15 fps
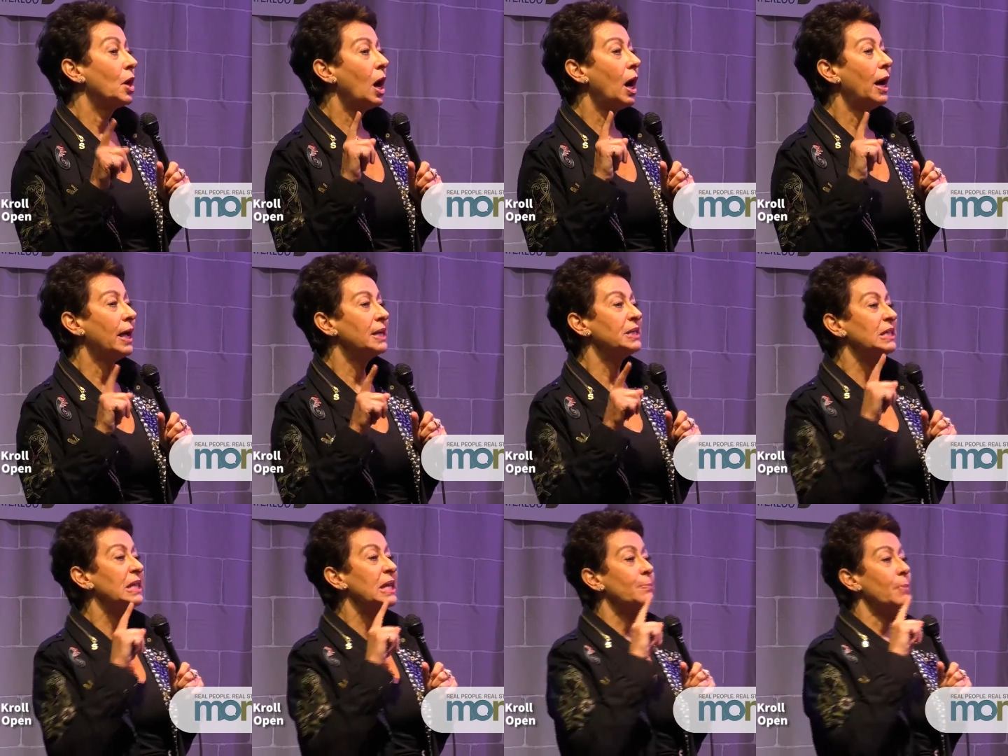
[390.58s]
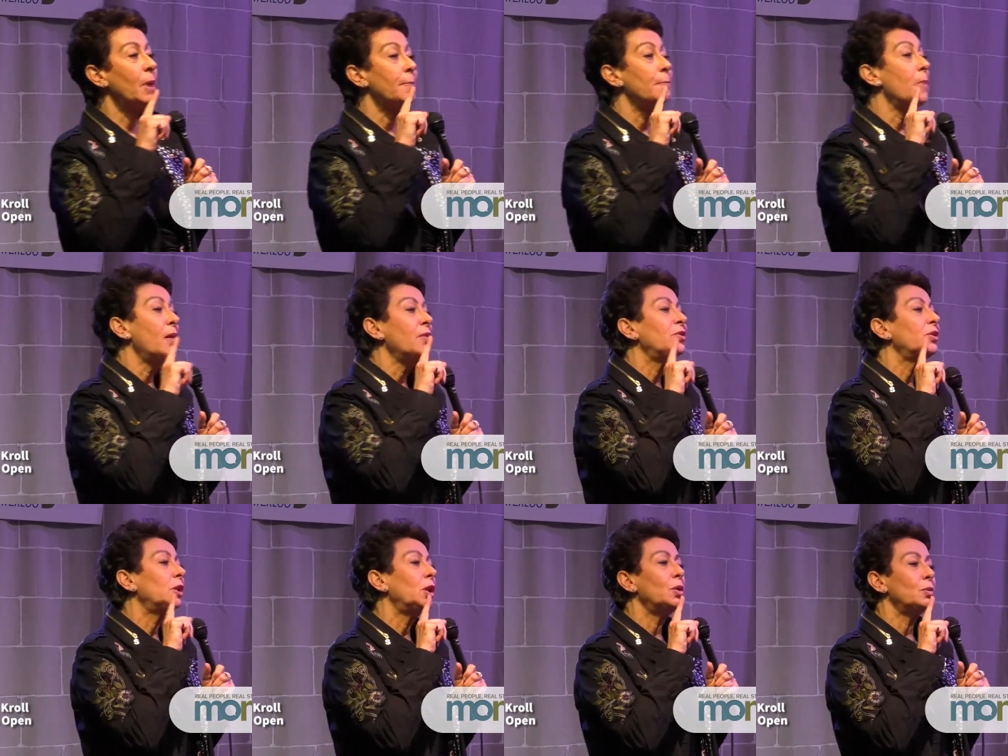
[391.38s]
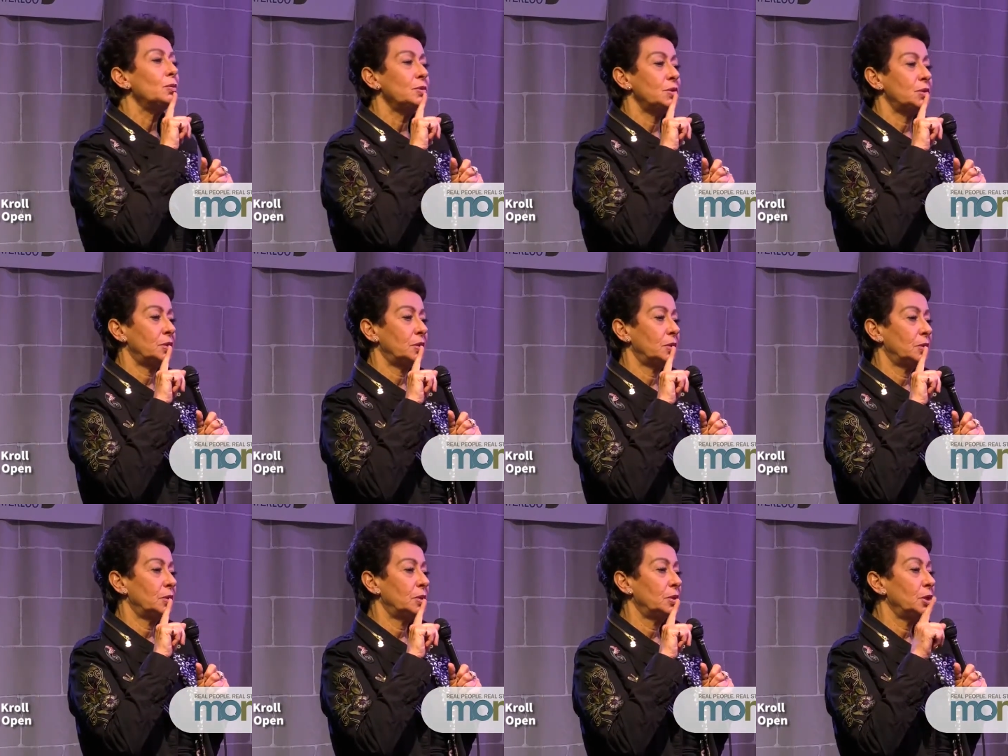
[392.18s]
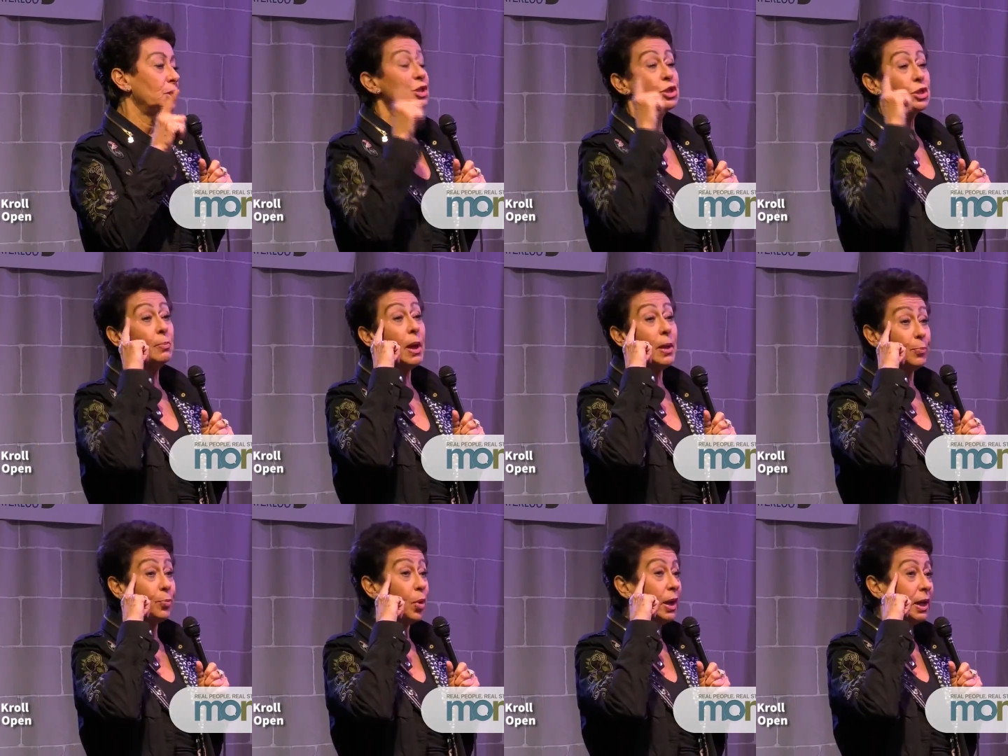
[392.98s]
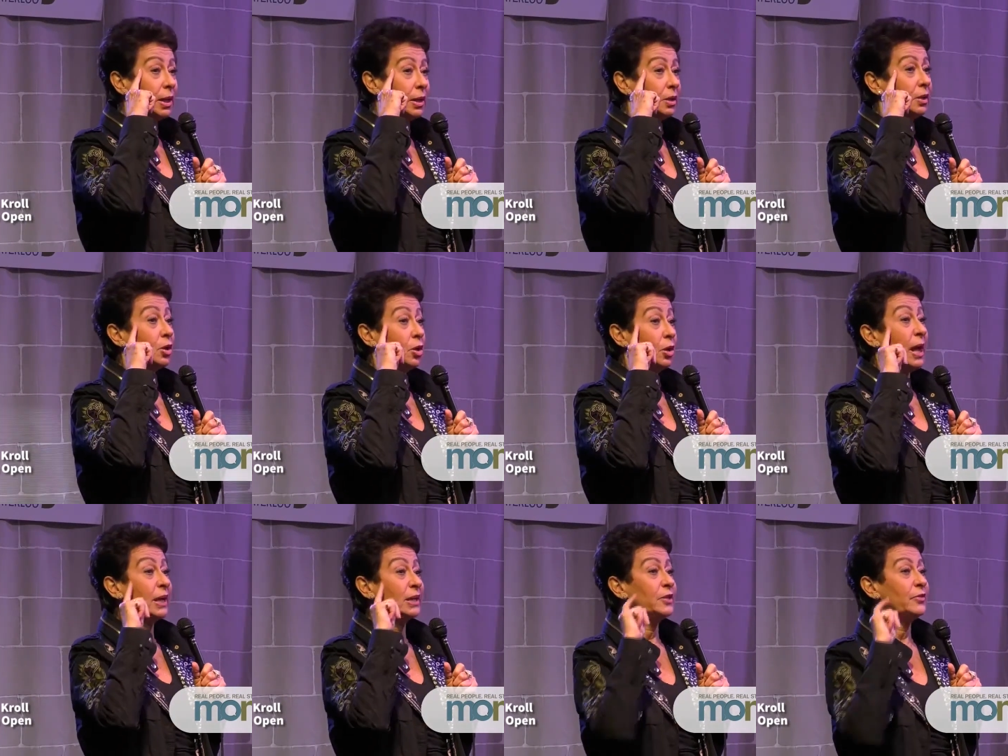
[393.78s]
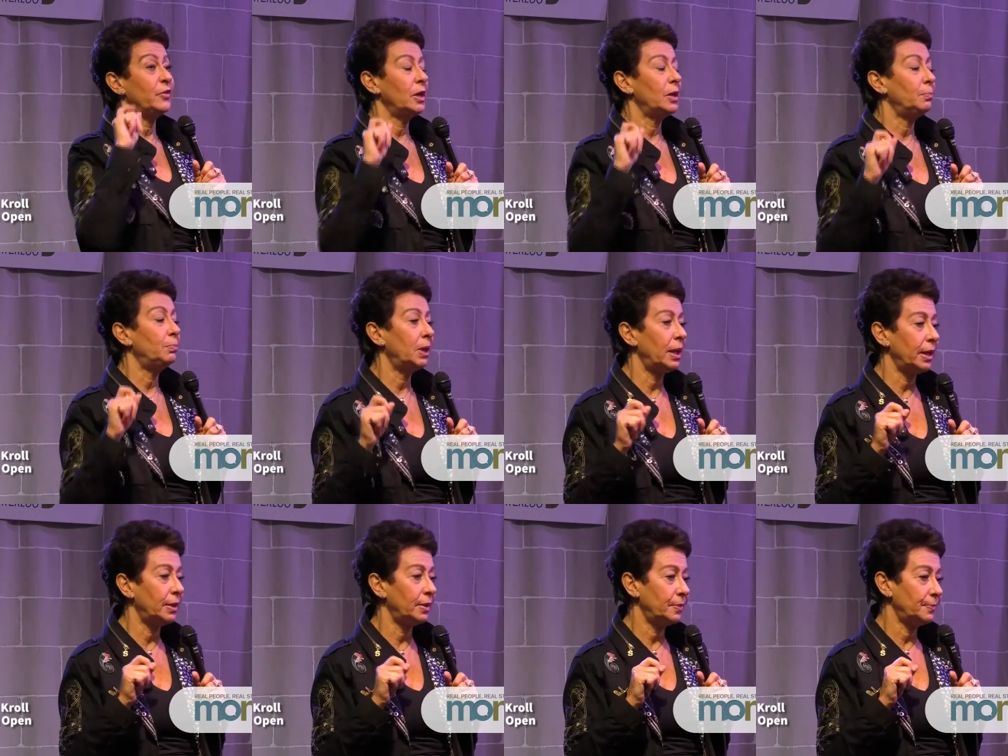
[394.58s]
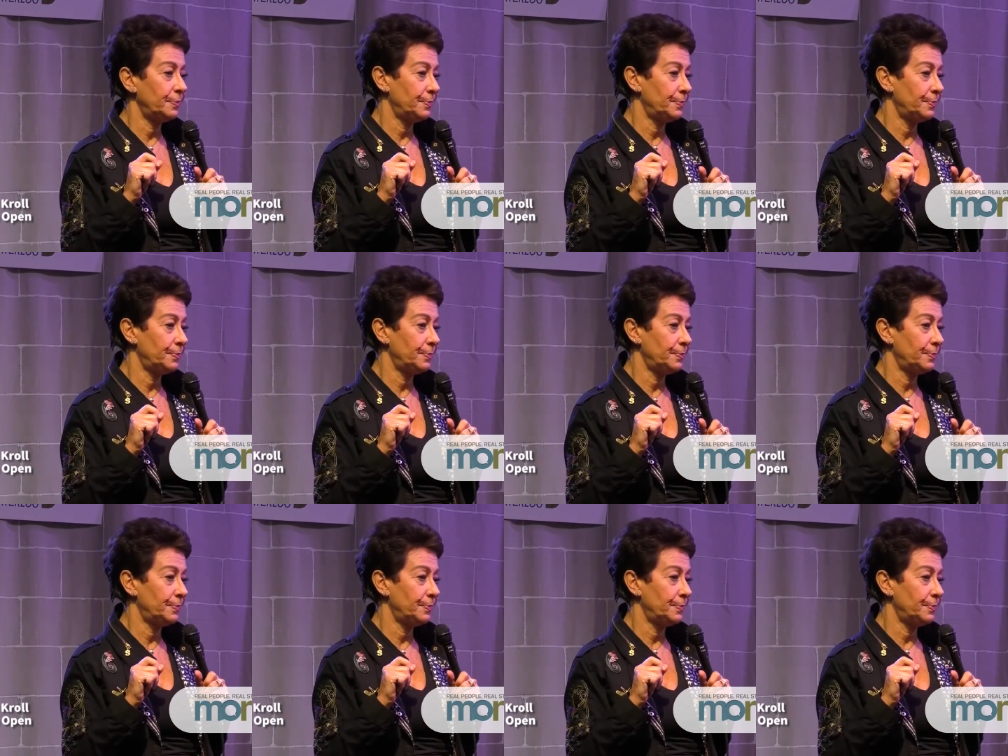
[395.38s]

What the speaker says: I had to keep my mouth closed so my brain could activate a plan.